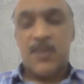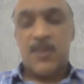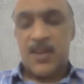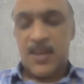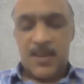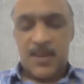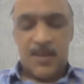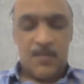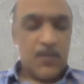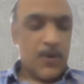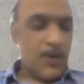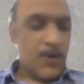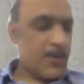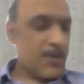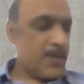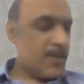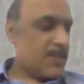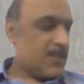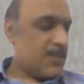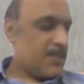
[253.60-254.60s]
very
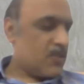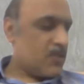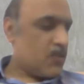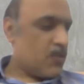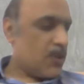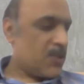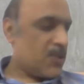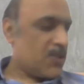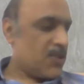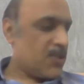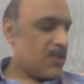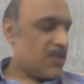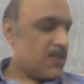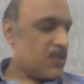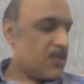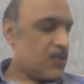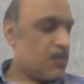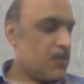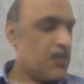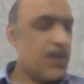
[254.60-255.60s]
important question
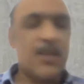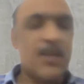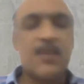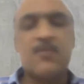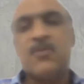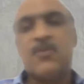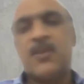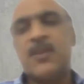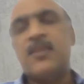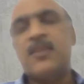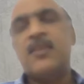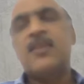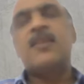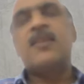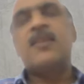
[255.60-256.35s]
to begin with.